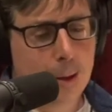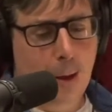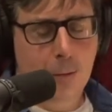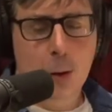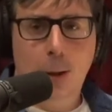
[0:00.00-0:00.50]

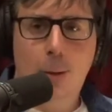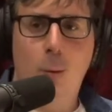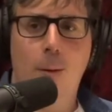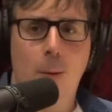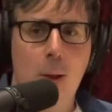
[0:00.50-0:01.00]
I've started
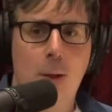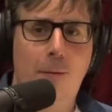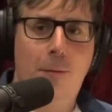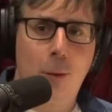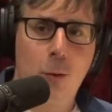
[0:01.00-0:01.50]
calling myself
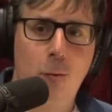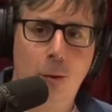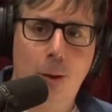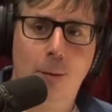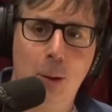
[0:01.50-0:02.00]

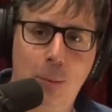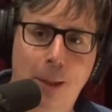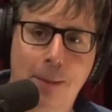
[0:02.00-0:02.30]
Fostradamus, mate,